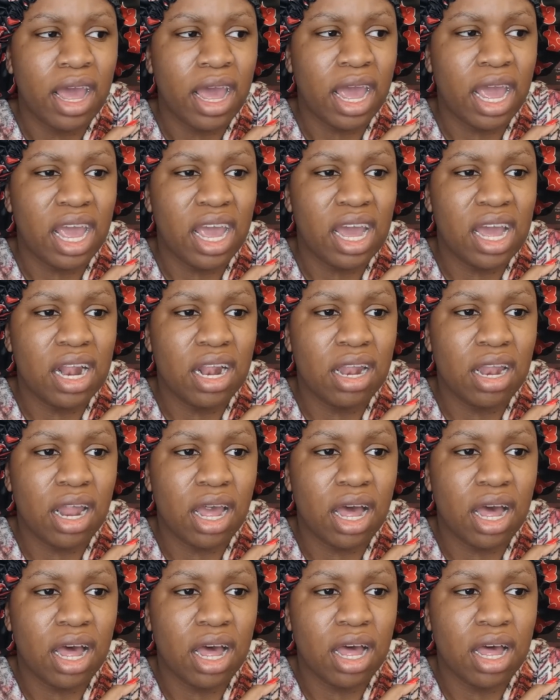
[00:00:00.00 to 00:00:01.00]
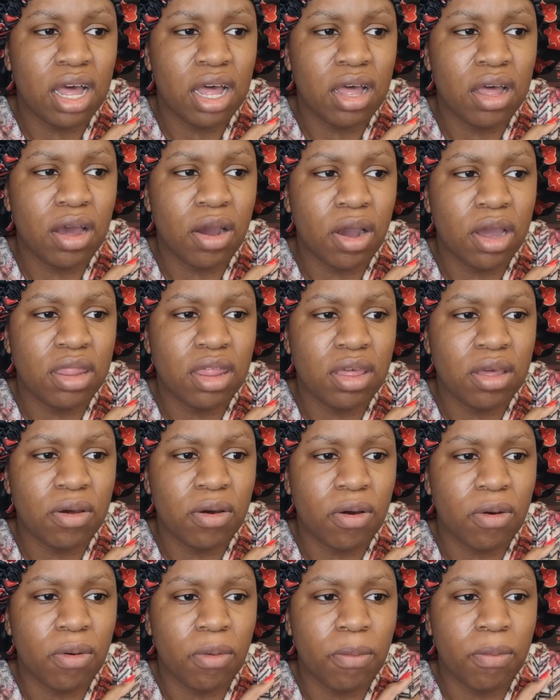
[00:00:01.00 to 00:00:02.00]
And I think
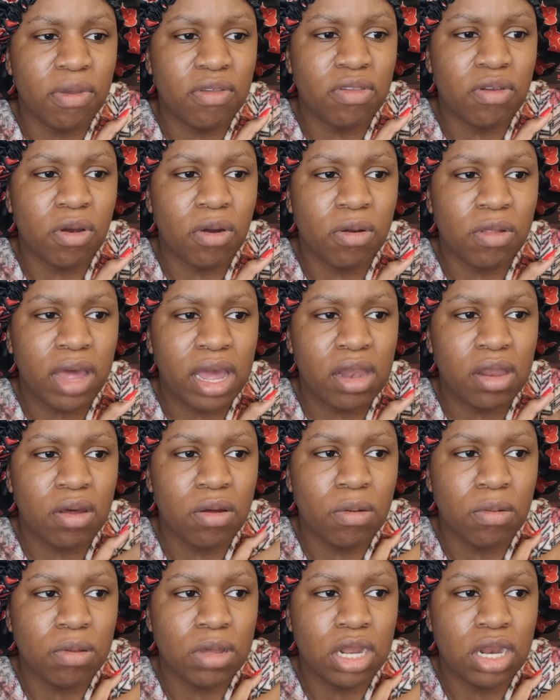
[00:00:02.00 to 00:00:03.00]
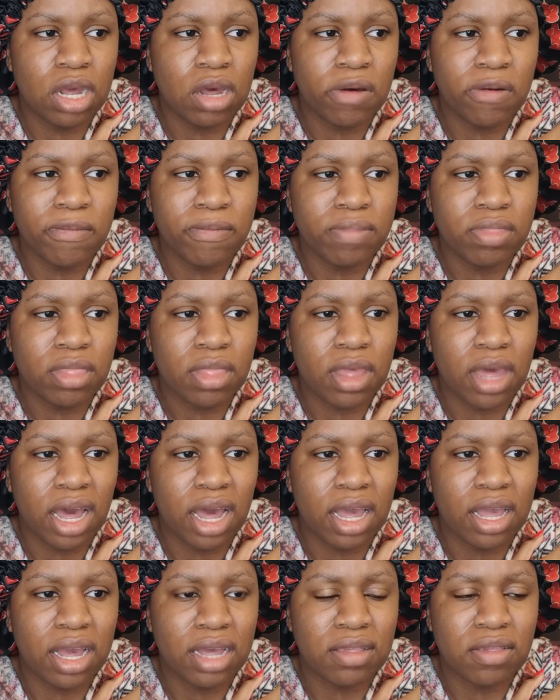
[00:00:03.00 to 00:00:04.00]
Mr. Orlando, you know,
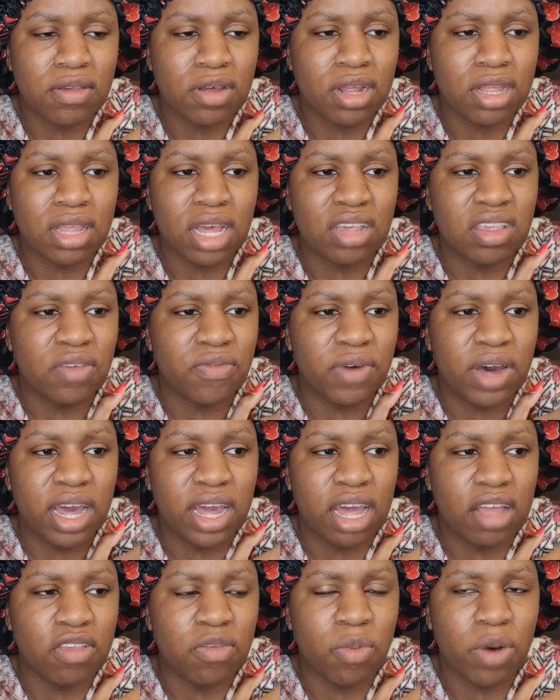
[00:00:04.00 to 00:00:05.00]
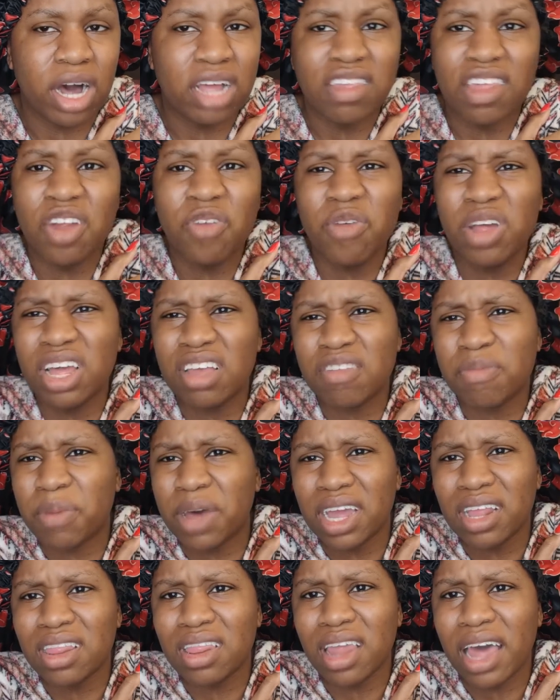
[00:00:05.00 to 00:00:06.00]
I guess is going to testify against Waz. They don't really
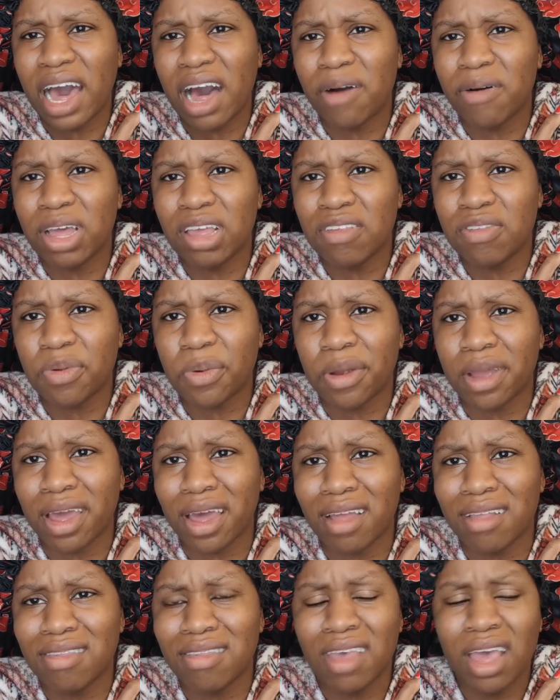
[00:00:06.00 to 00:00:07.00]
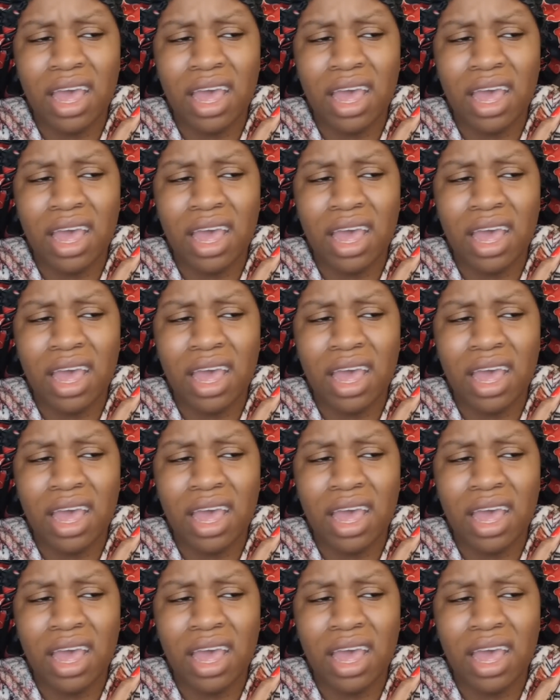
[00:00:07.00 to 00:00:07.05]
explain how his story ends.